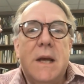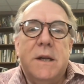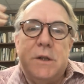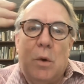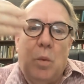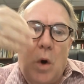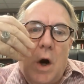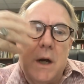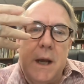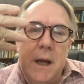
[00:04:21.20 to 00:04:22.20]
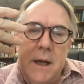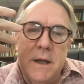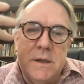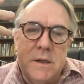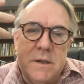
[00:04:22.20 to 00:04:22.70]
So walking
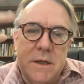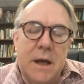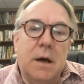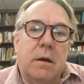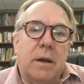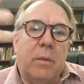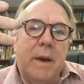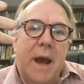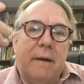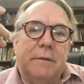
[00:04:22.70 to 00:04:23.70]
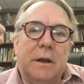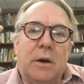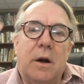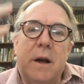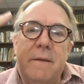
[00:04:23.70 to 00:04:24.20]
is a skill that we have to
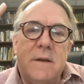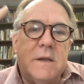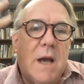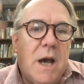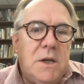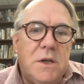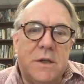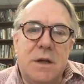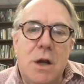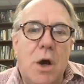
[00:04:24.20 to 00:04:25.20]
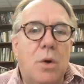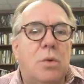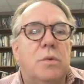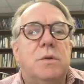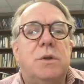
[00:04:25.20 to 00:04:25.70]
learn. And this guy just
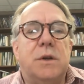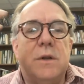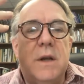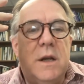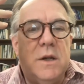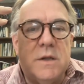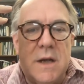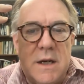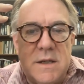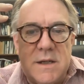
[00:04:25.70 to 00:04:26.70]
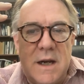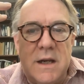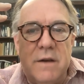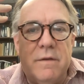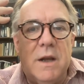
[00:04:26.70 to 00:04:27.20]
knows, just he just
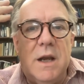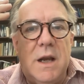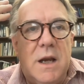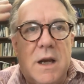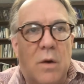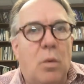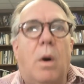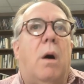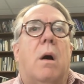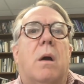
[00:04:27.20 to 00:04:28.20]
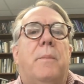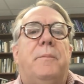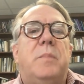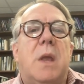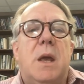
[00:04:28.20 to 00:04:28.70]
instinctively he can walk.
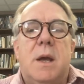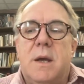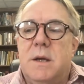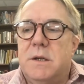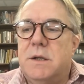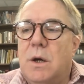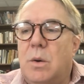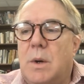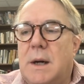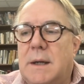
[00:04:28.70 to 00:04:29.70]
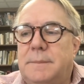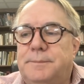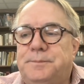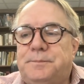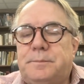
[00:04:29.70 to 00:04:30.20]
So um,
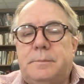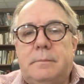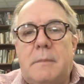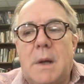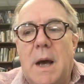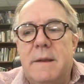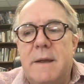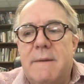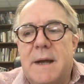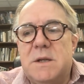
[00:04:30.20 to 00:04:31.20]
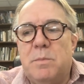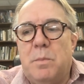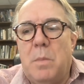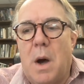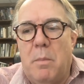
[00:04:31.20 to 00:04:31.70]
I think that's
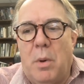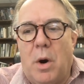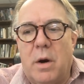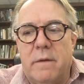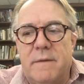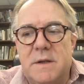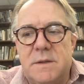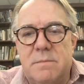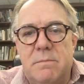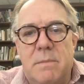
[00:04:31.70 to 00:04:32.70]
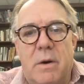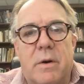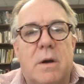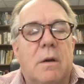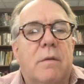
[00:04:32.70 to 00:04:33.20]
a part of this
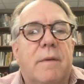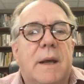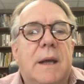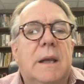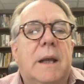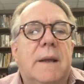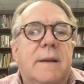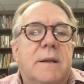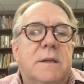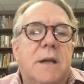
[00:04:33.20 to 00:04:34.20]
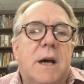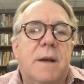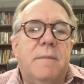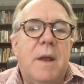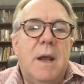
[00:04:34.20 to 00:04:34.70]
miracle of healing that's done.